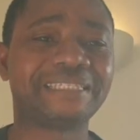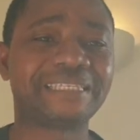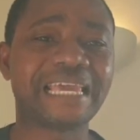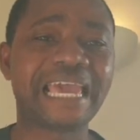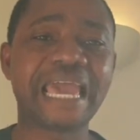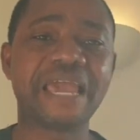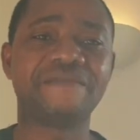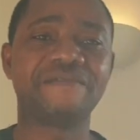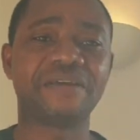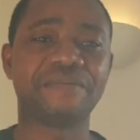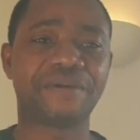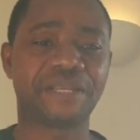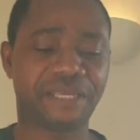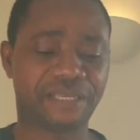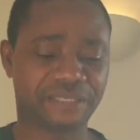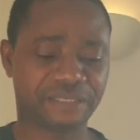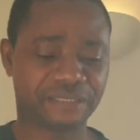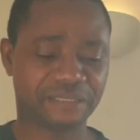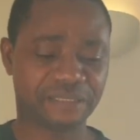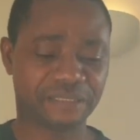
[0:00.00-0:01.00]
It
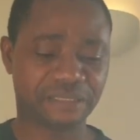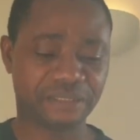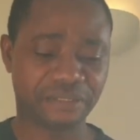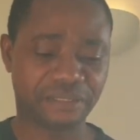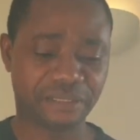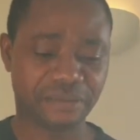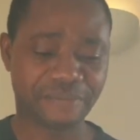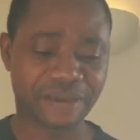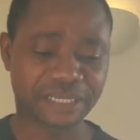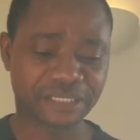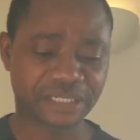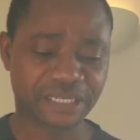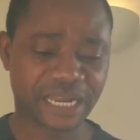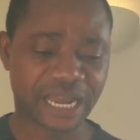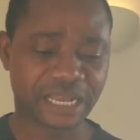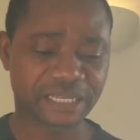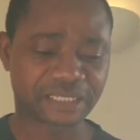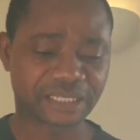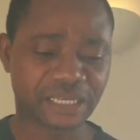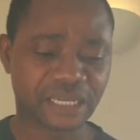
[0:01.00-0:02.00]
means
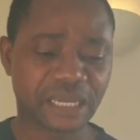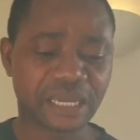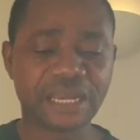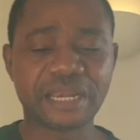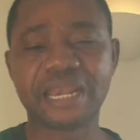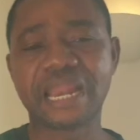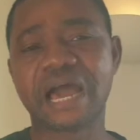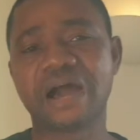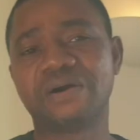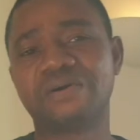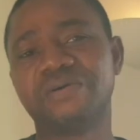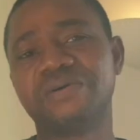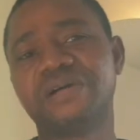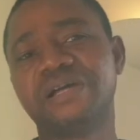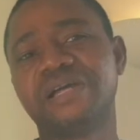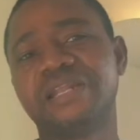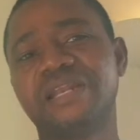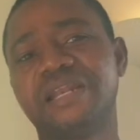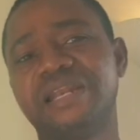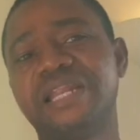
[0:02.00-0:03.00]
500
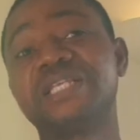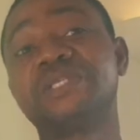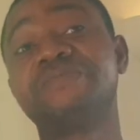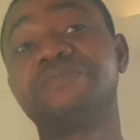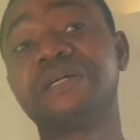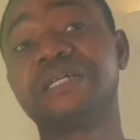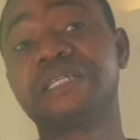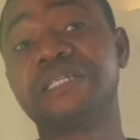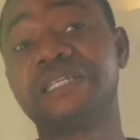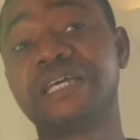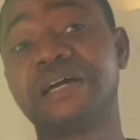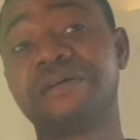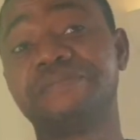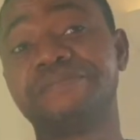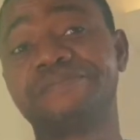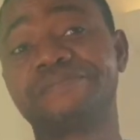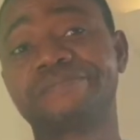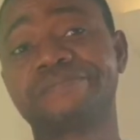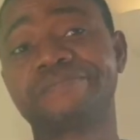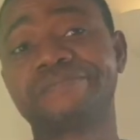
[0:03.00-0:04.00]
hours of
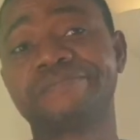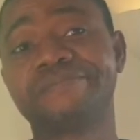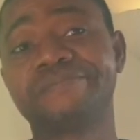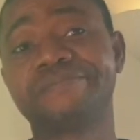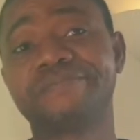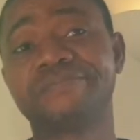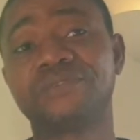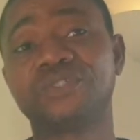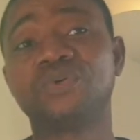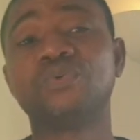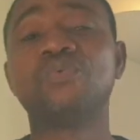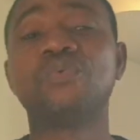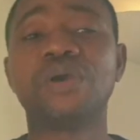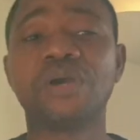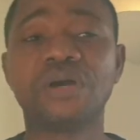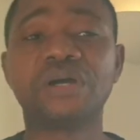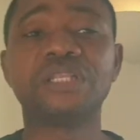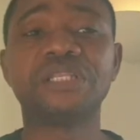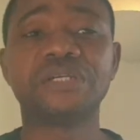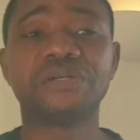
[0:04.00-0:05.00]
videos
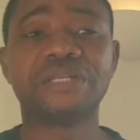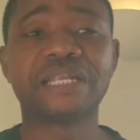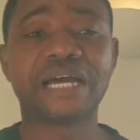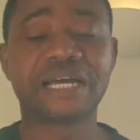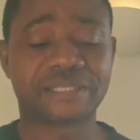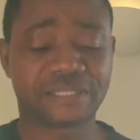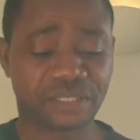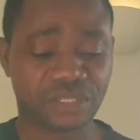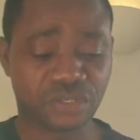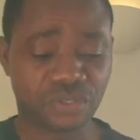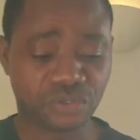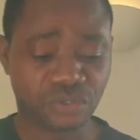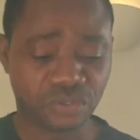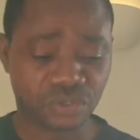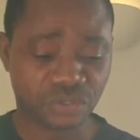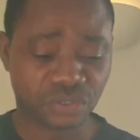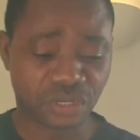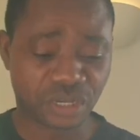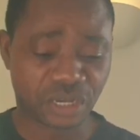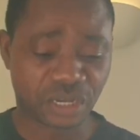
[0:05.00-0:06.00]
are being uploaded
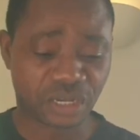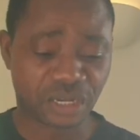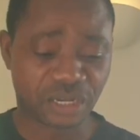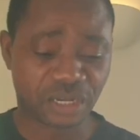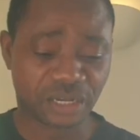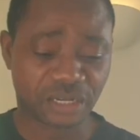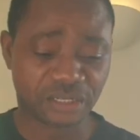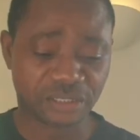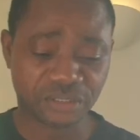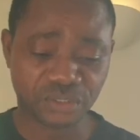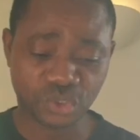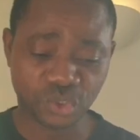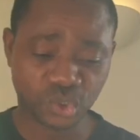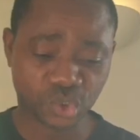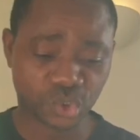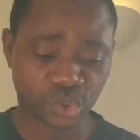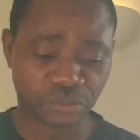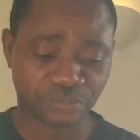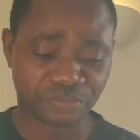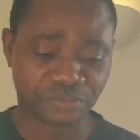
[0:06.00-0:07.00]
per minute,
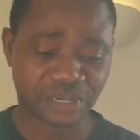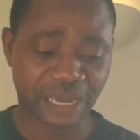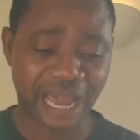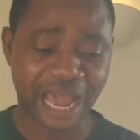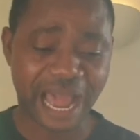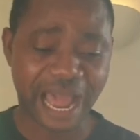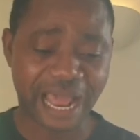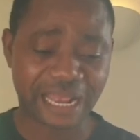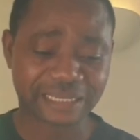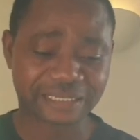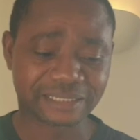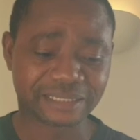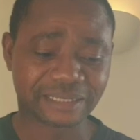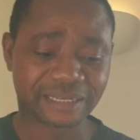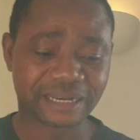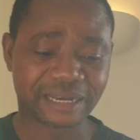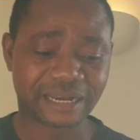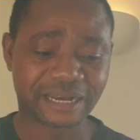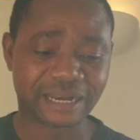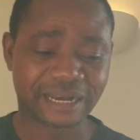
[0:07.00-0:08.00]
every minute.
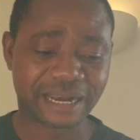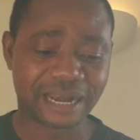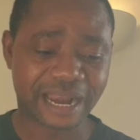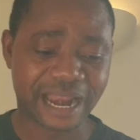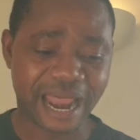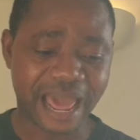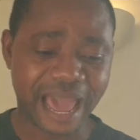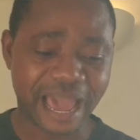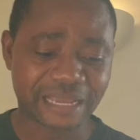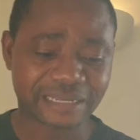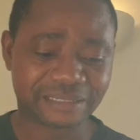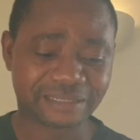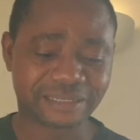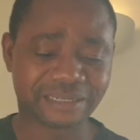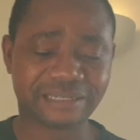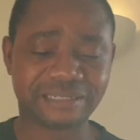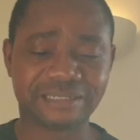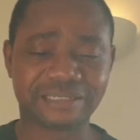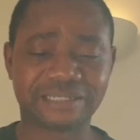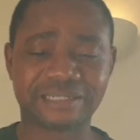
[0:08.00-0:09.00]
Imagine that.
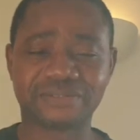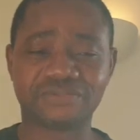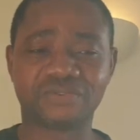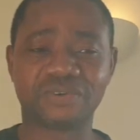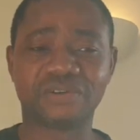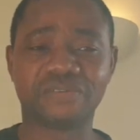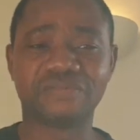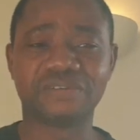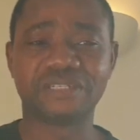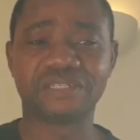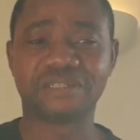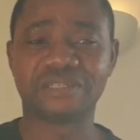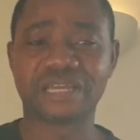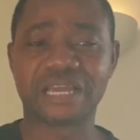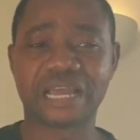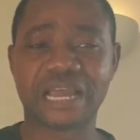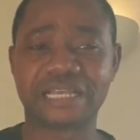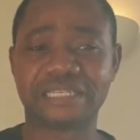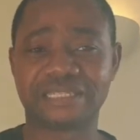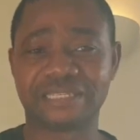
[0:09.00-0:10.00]
Now, let's break it
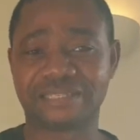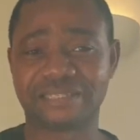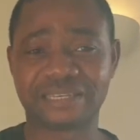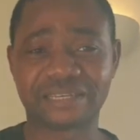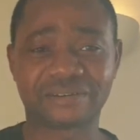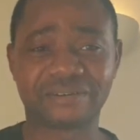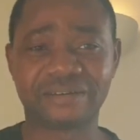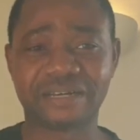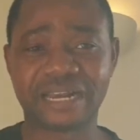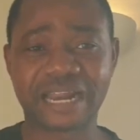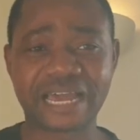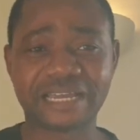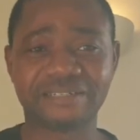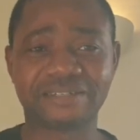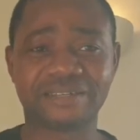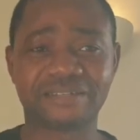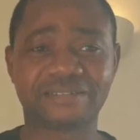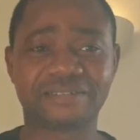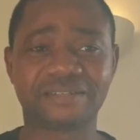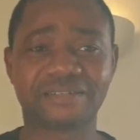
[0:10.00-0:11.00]
down.
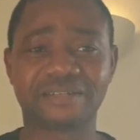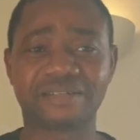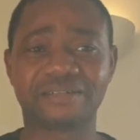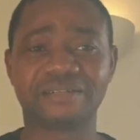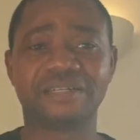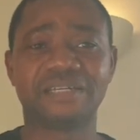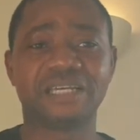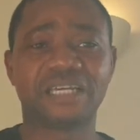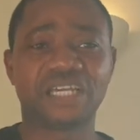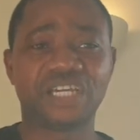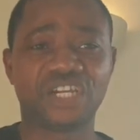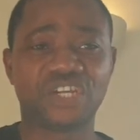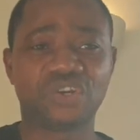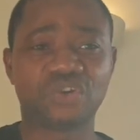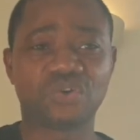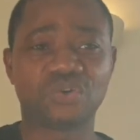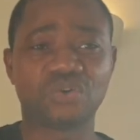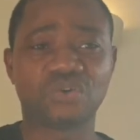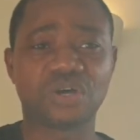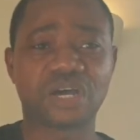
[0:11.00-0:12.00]
We all know that
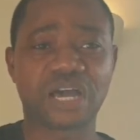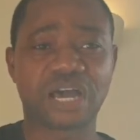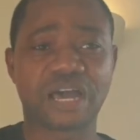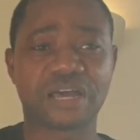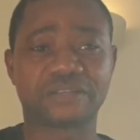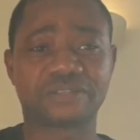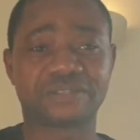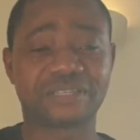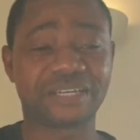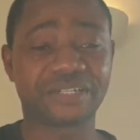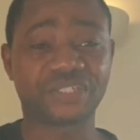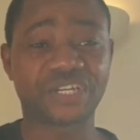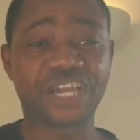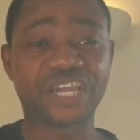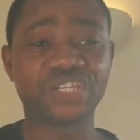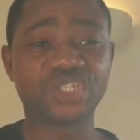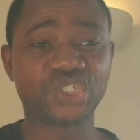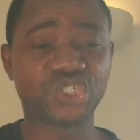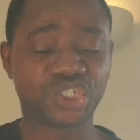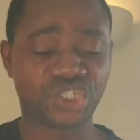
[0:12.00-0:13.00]

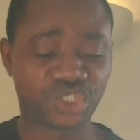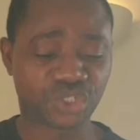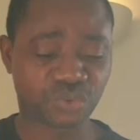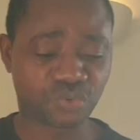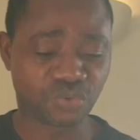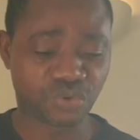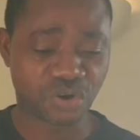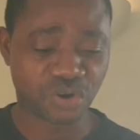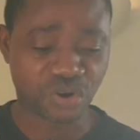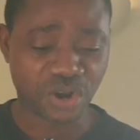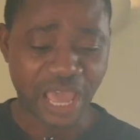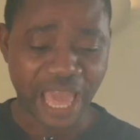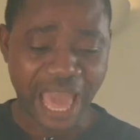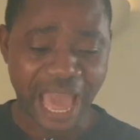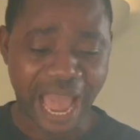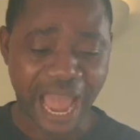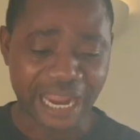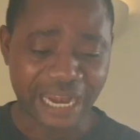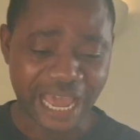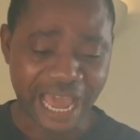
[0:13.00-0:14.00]
YouTube
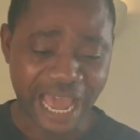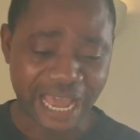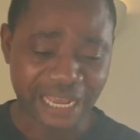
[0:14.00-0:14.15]
is